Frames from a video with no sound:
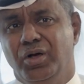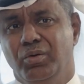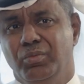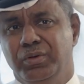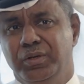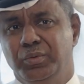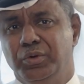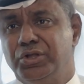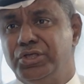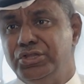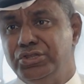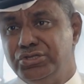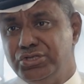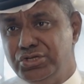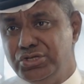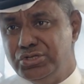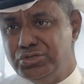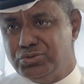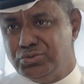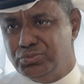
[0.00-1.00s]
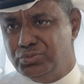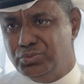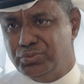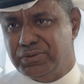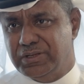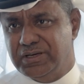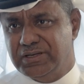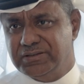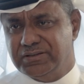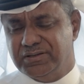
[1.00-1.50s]
we will continue to do
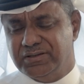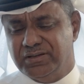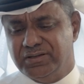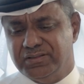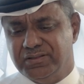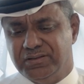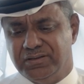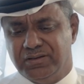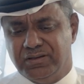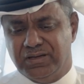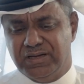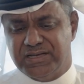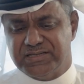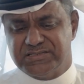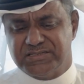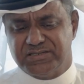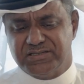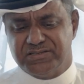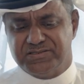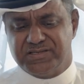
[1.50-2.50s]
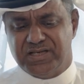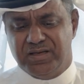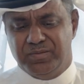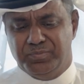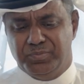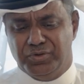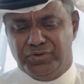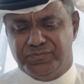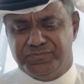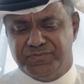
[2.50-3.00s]
that. And I think classic
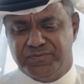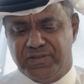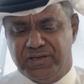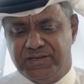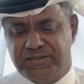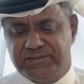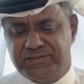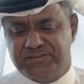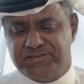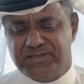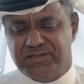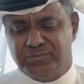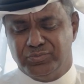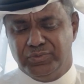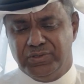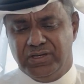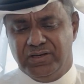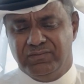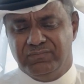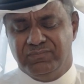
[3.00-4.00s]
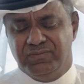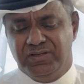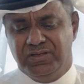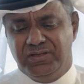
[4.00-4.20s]
example of that is that we have,